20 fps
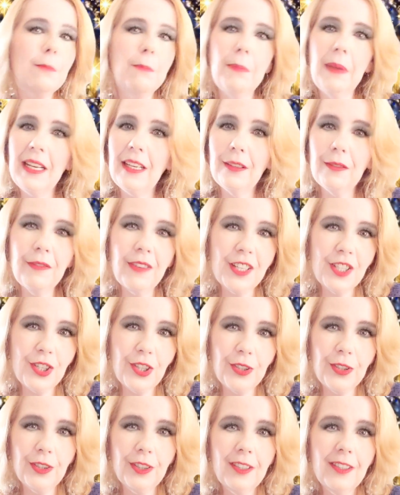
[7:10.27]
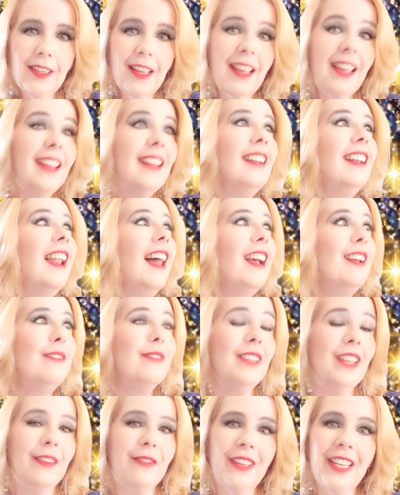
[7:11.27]
beneficial and
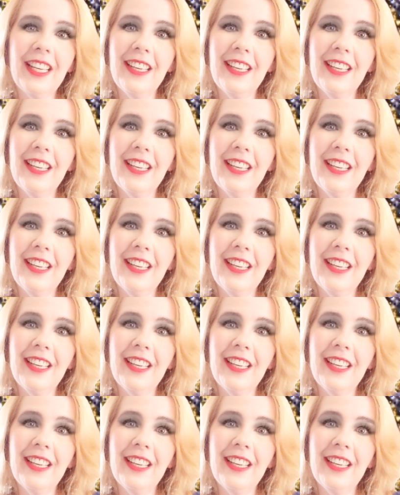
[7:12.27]
life-giving,